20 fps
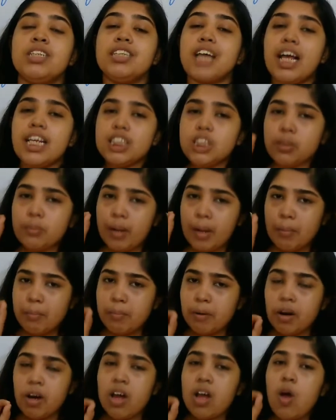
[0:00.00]
Just
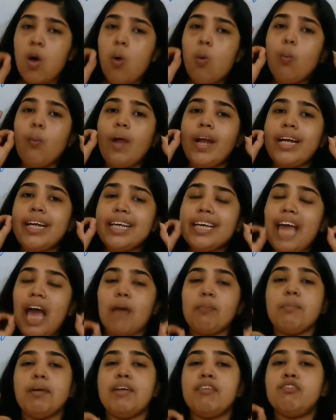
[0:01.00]
remember, when
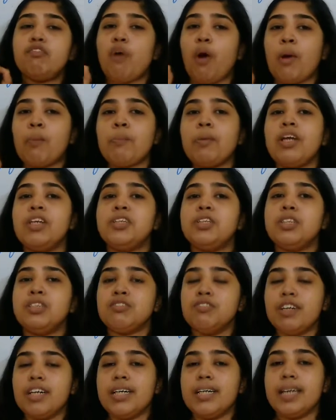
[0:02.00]
gamete formation
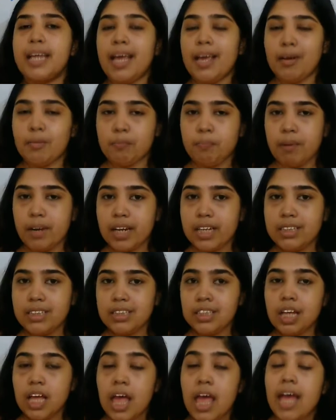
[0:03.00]
will take
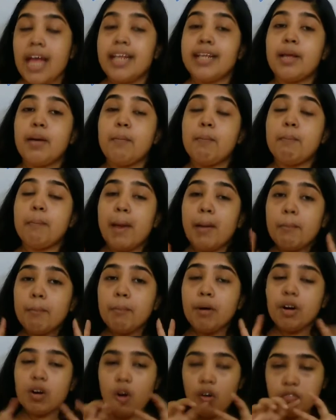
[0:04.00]
place, the
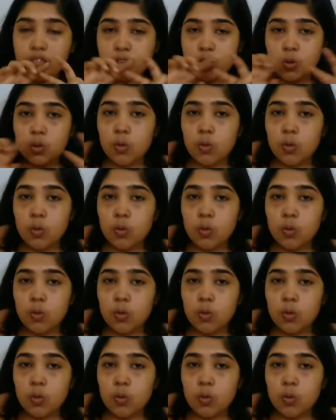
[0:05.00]
member of a